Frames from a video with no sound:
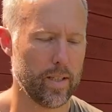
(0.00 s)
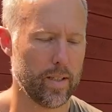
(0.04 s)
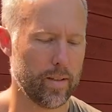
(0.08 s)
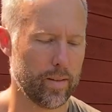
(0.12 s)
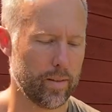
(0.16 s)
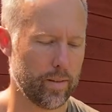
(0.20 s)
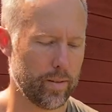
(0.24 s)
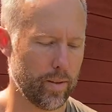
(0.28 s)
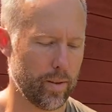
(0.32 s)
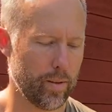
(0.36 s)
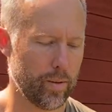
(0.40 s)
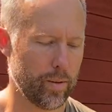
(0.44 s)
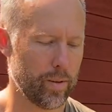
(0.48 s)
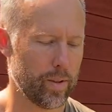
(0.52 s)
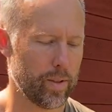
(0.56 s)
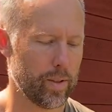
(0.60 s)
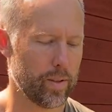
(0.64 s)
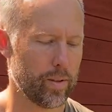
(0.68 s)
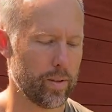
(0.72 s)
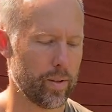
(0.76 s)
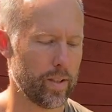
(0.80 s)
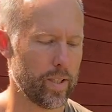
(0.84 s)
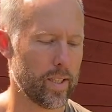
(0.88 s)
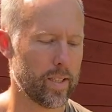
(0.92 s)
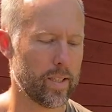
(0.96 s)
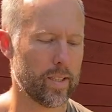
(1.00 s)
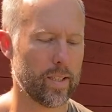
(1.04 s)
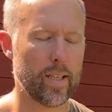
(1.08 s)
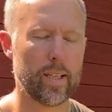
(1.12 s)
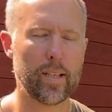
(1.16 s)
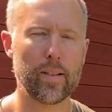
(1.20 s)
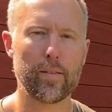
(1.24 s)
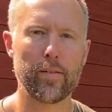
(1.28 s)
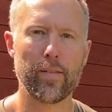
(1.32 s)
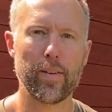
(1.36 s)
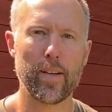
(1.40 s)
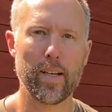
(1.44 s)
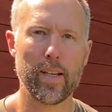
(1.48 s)
So connect
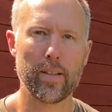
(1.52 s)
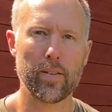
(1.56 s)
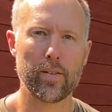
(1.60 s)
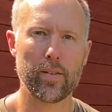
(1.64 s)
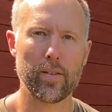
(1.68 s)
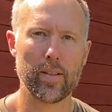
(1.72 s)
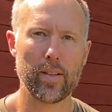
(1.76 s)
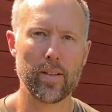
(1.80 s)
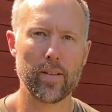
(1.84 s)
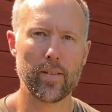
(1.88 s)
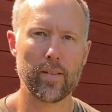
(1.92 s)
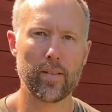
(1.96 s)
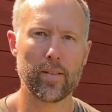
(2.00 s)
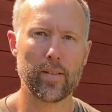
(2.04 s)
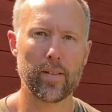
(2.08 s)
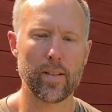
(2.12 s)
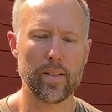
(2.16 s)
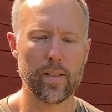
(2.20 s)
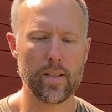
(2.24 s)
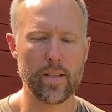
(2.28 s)
any fan to this,